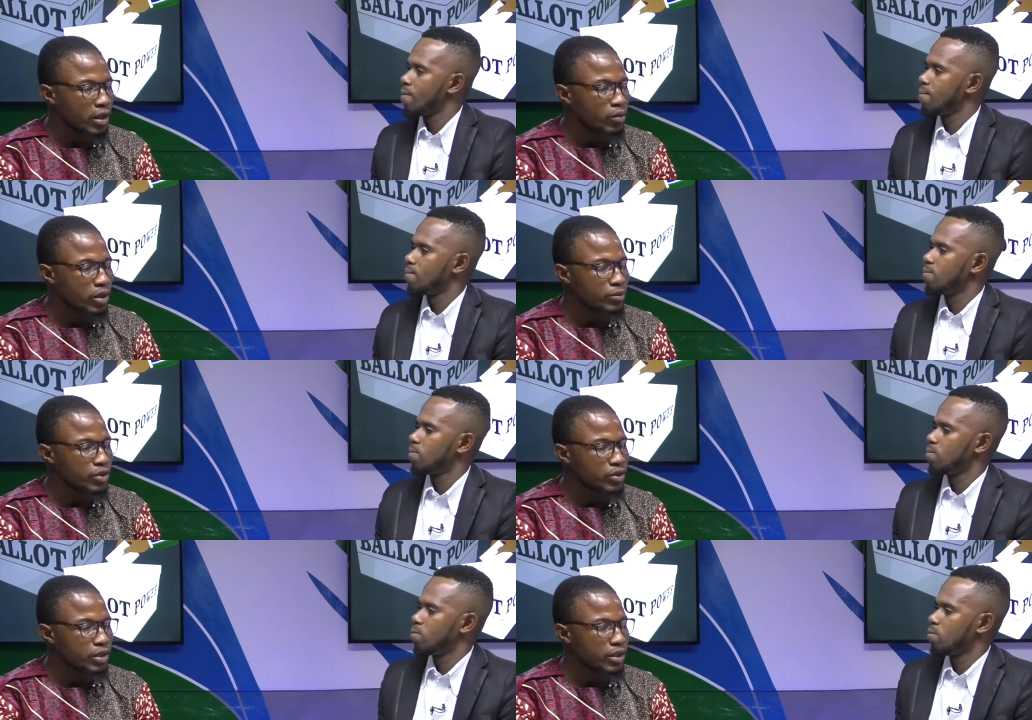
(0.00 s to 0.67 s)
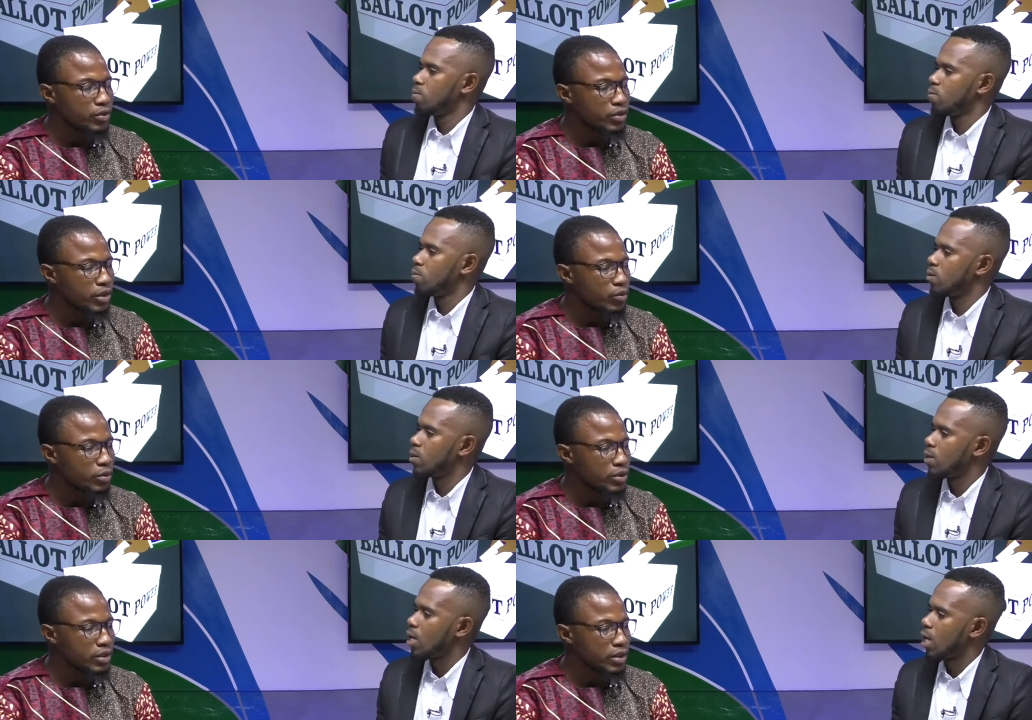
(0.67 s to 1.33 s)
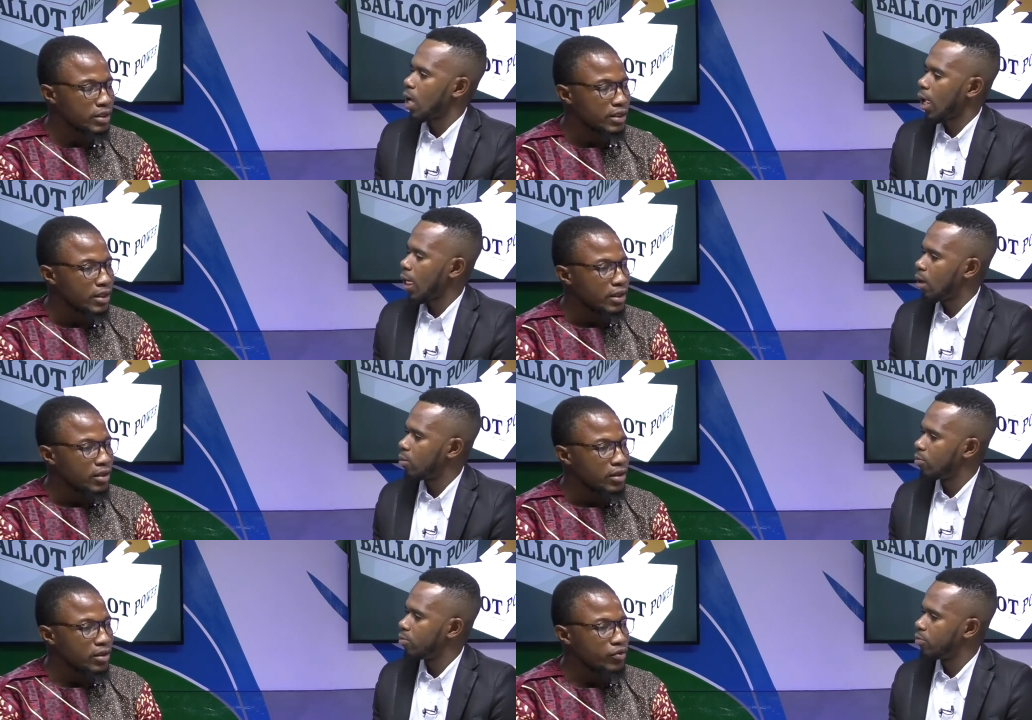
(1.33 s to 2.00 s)
Speaker 1: What I'm just trying to say is, is
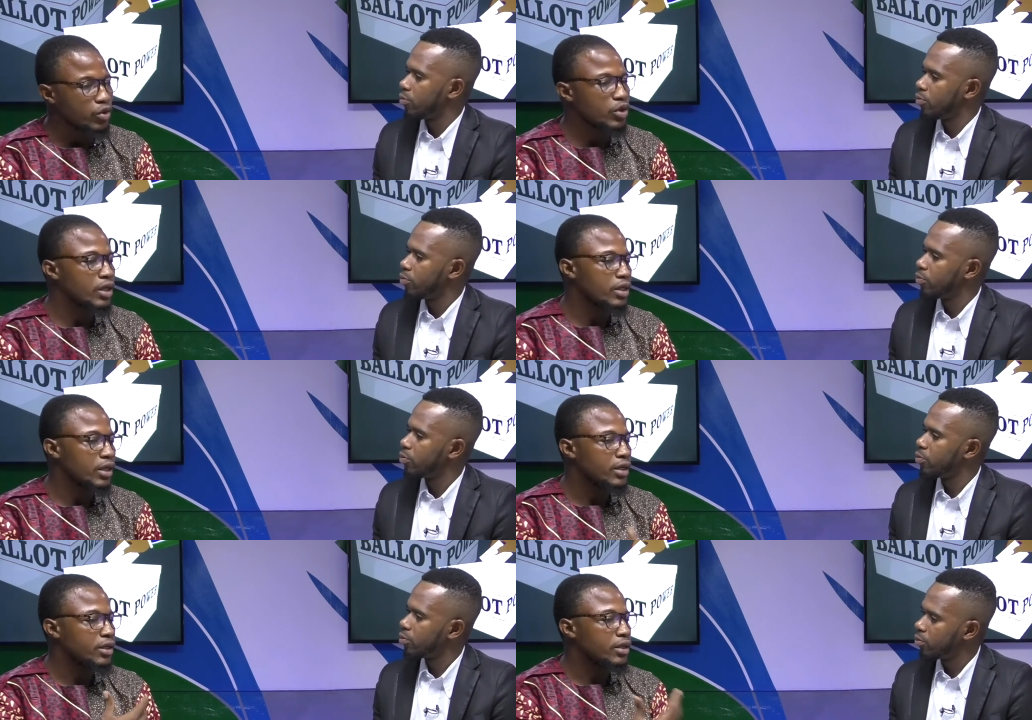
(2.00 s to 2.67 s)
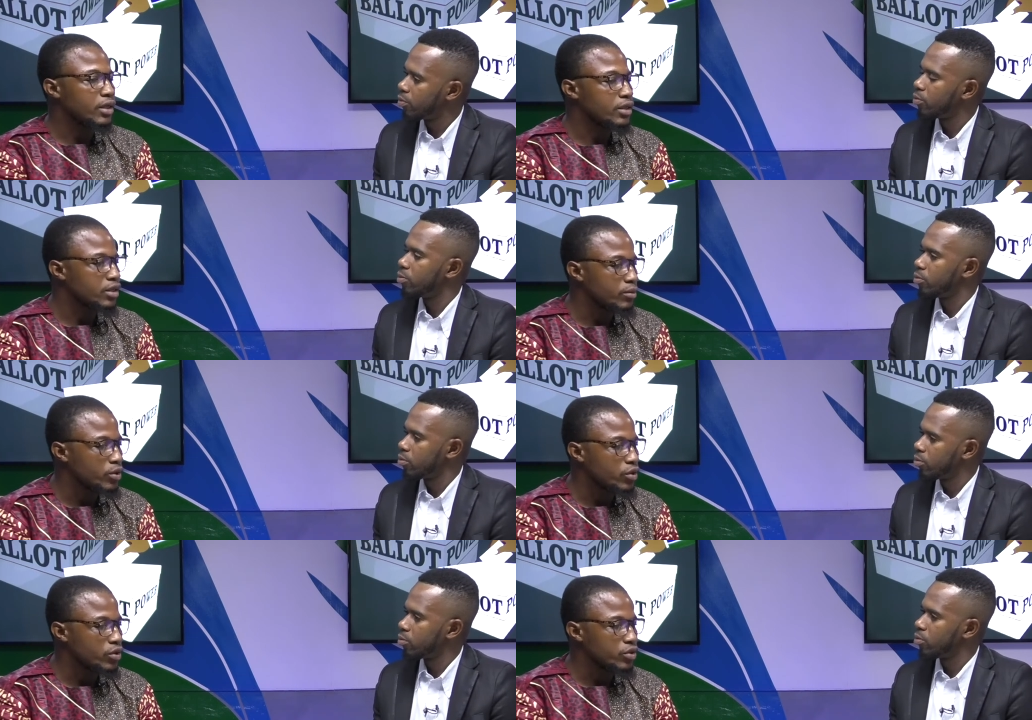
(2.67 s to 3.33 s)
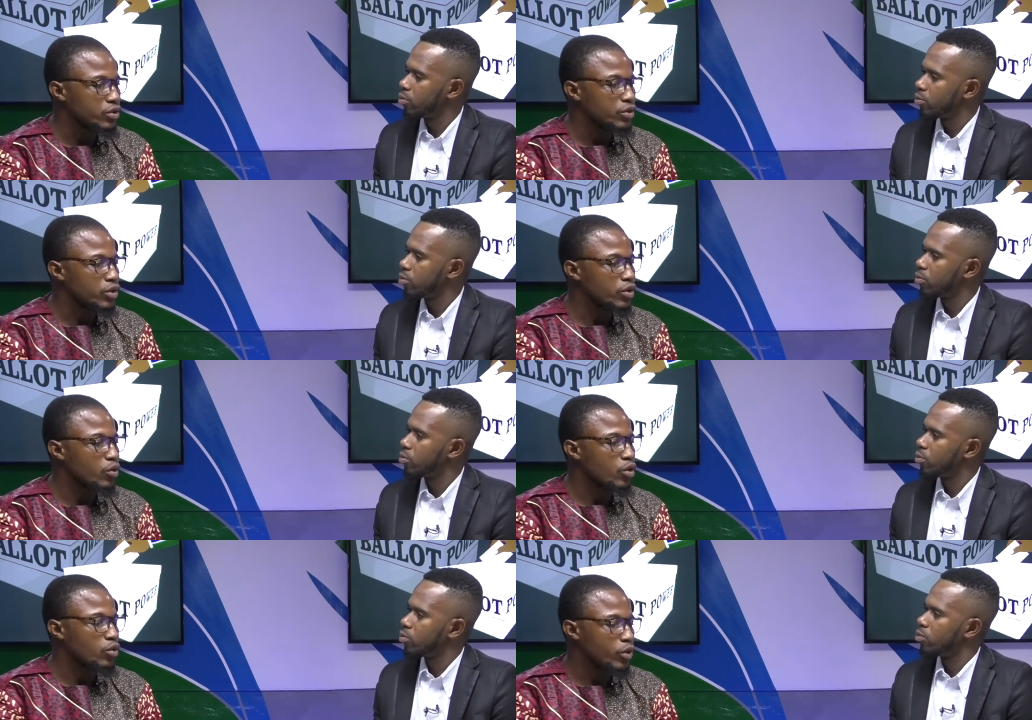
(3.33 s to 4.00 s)
if you look at the 1997 Constitution,
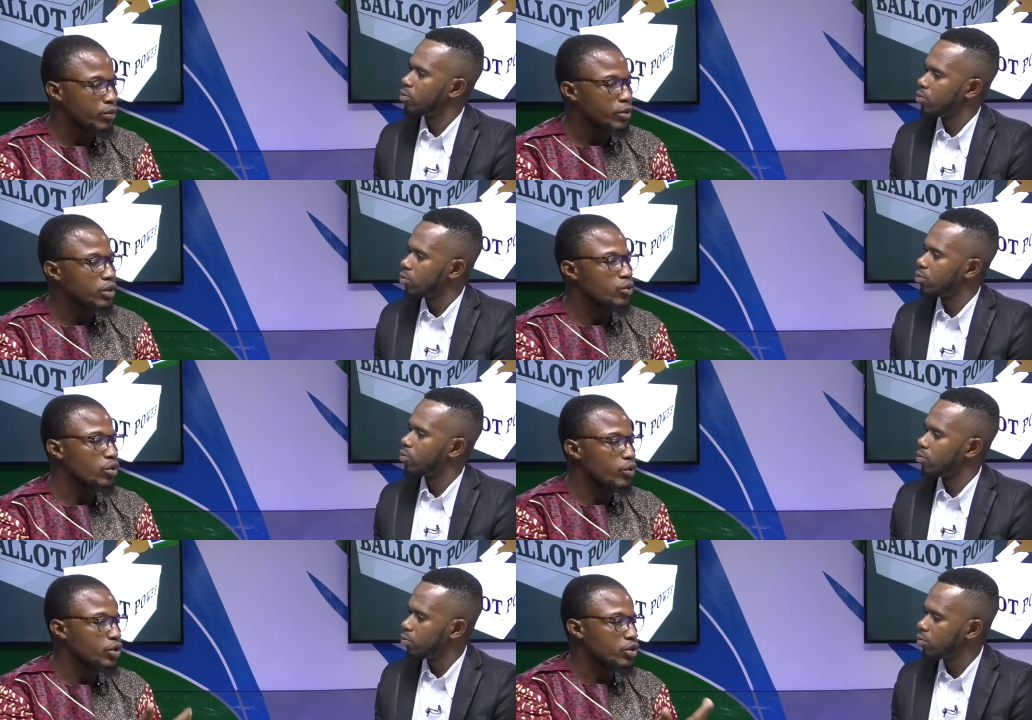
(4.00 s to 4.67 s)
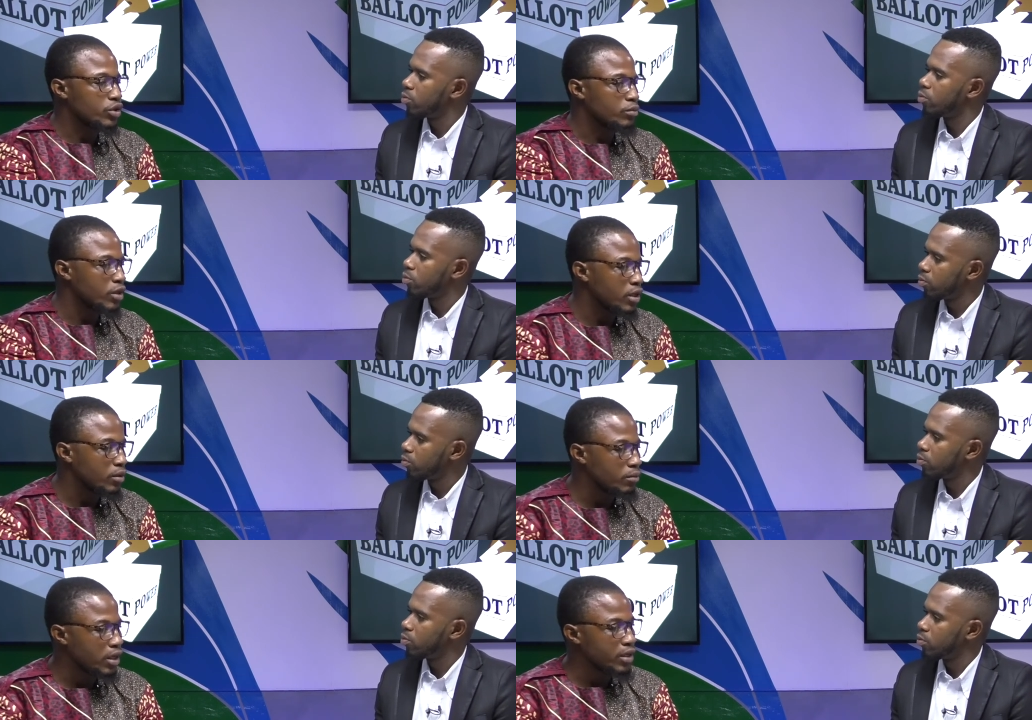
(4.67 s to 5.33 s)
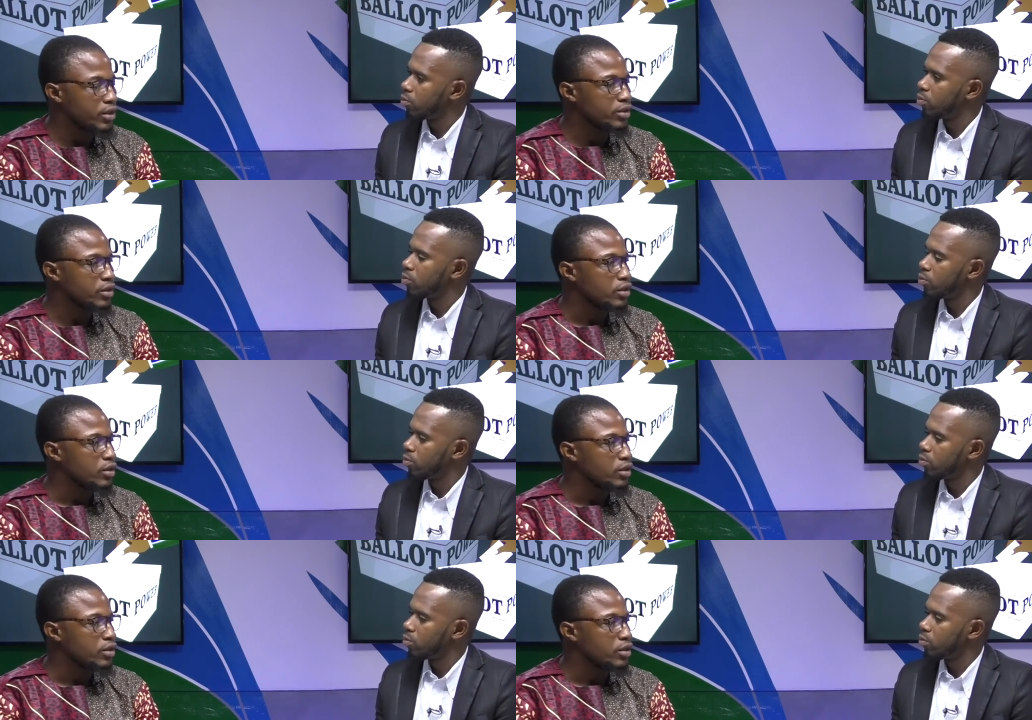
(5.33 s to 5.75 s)
the and particularly which talks about a marriage,